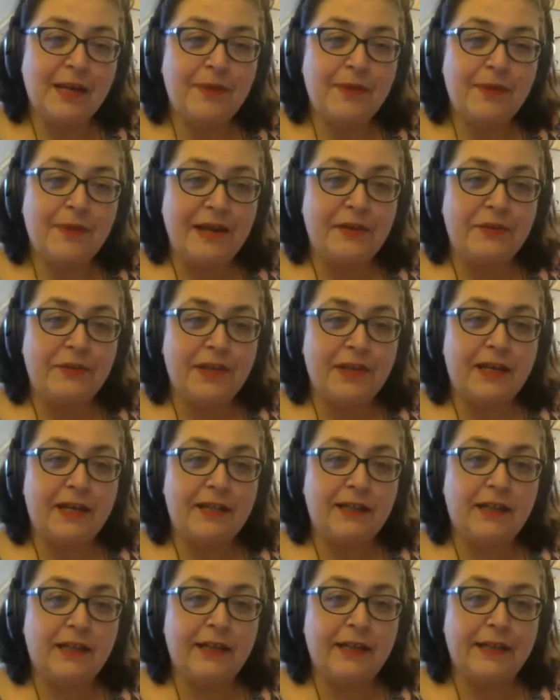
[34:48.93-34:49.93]
about
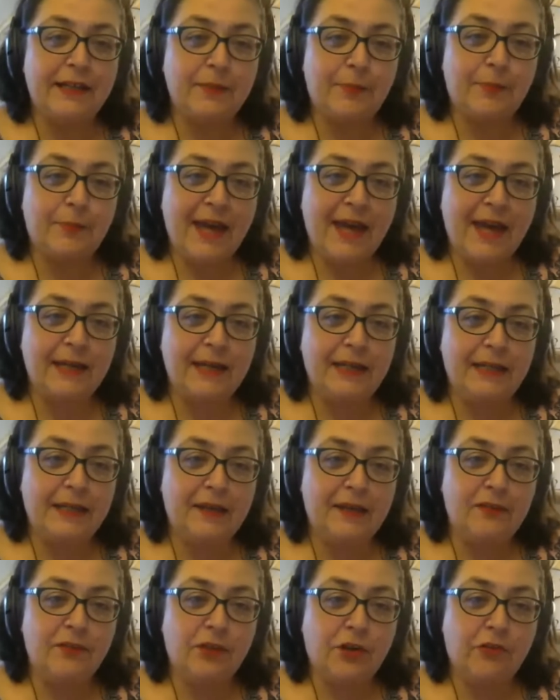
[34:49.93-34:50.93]
that, like the
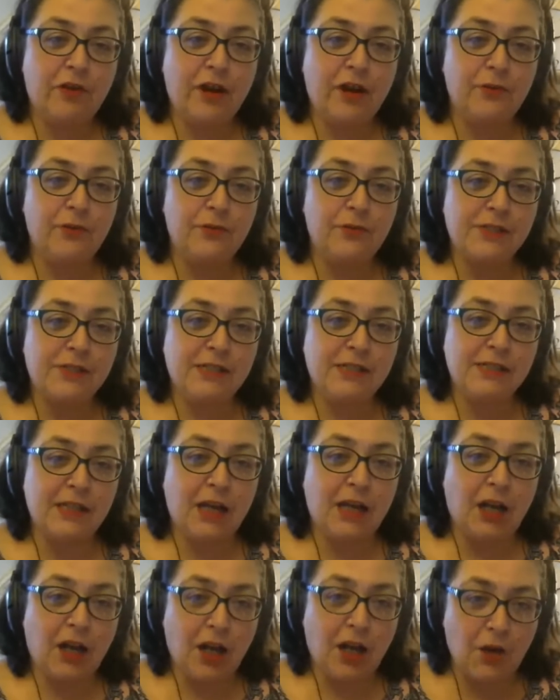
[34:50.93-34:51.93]
penny and the groat is the
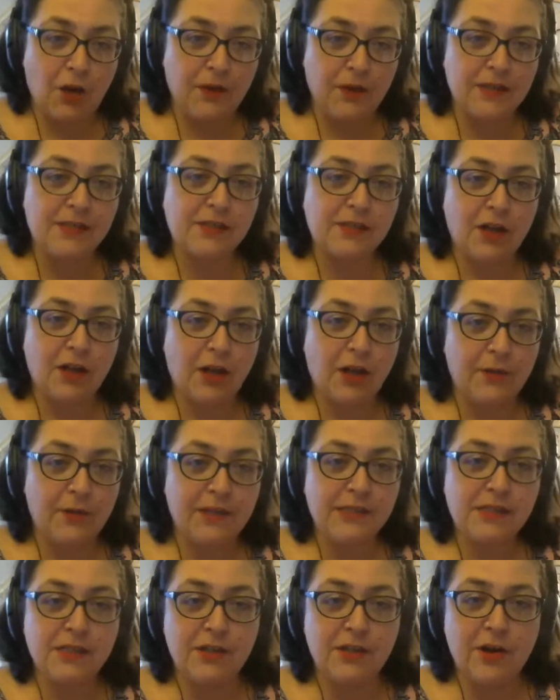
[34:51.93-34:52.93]

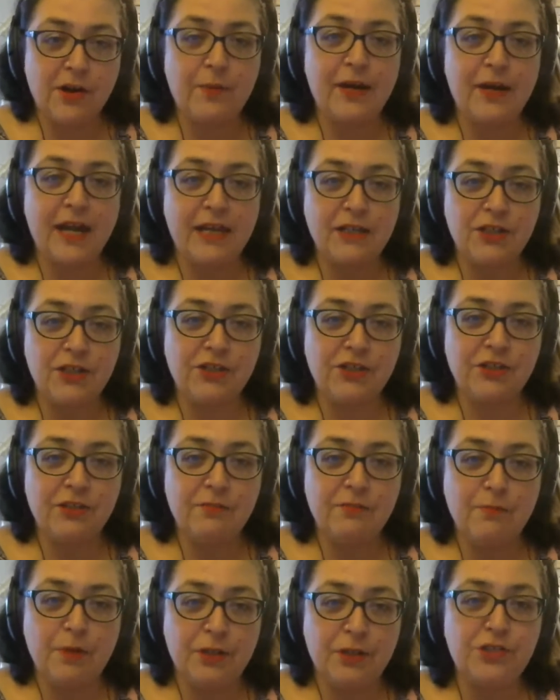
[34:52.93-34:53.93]
lowest
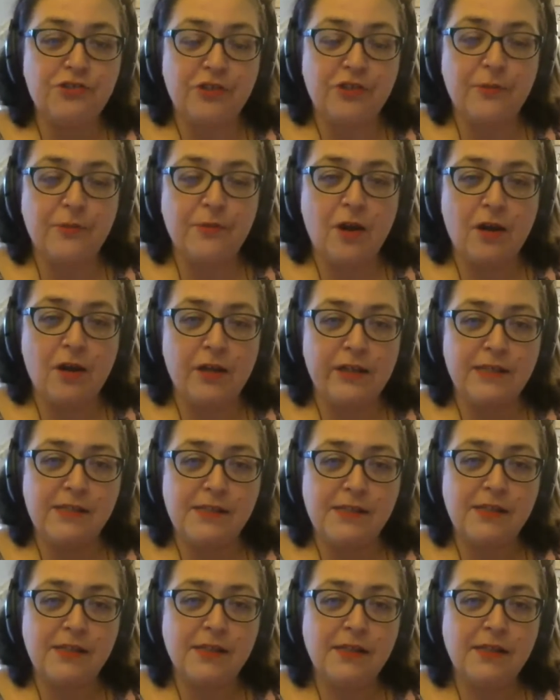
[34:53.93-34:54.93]
denomination monetary
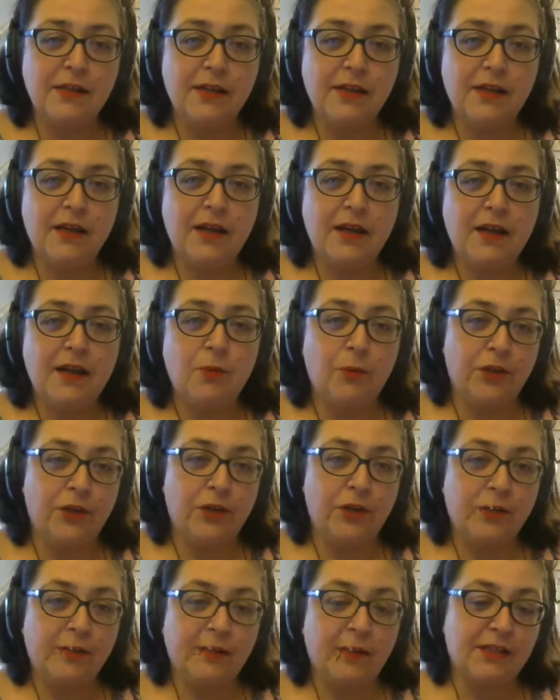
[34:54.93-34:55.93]
wise, which
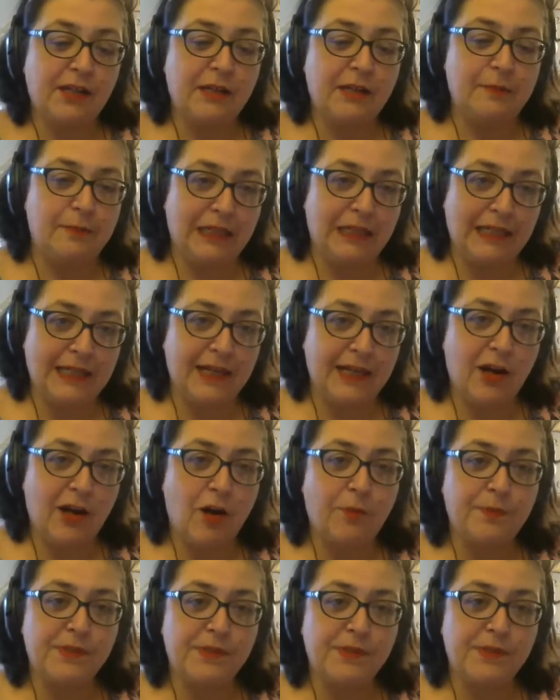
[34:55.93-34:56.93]
is the complete
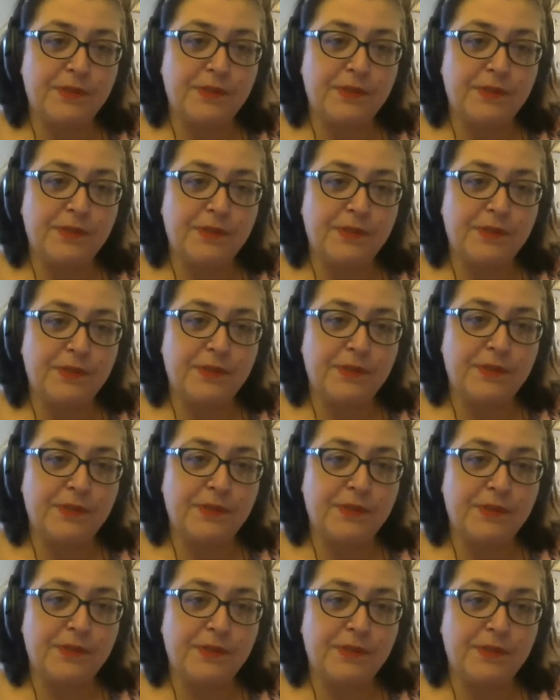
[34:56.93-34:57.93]
opposite of the
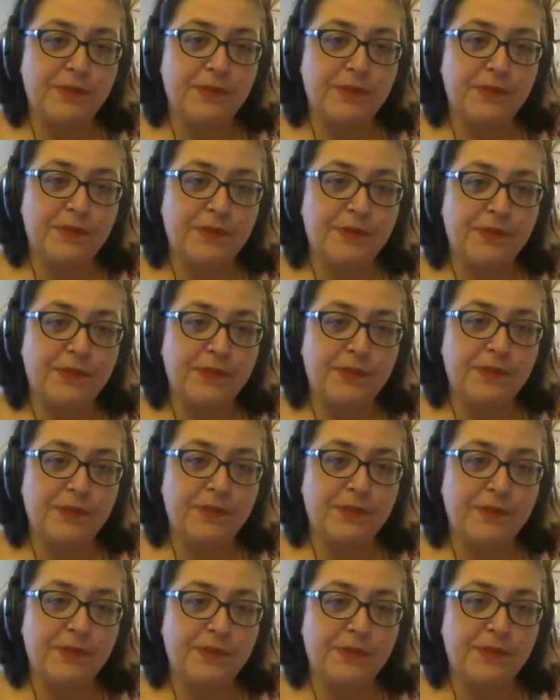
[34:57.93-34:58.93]
Lannister
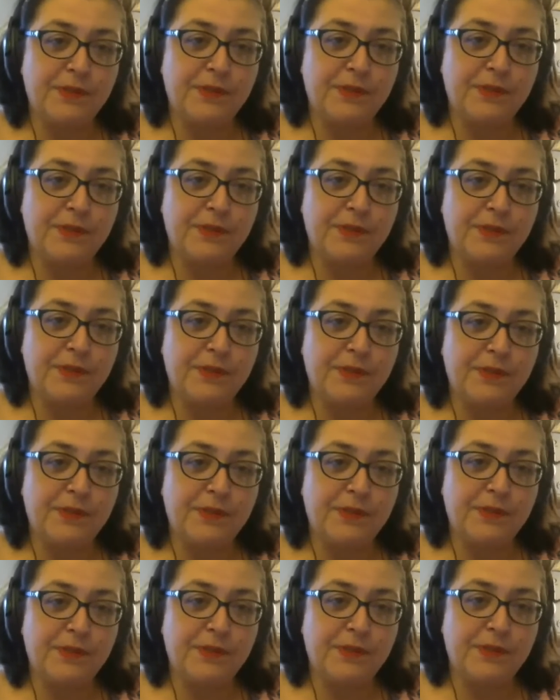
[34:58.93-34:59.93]
gold.
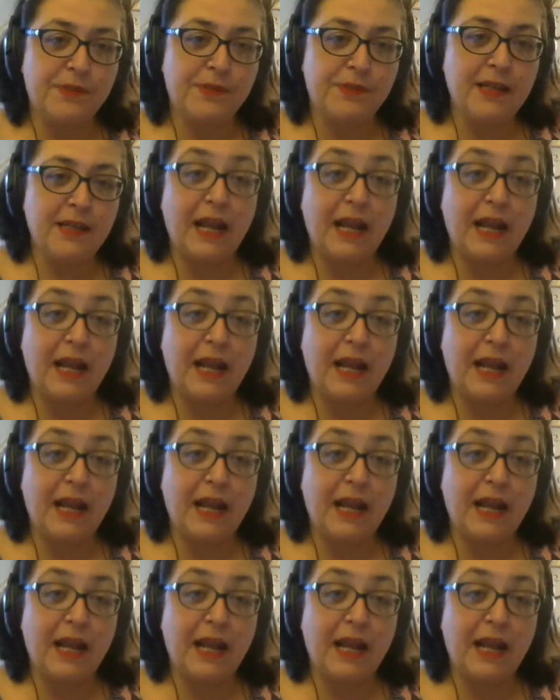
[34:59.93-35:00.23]
That I don't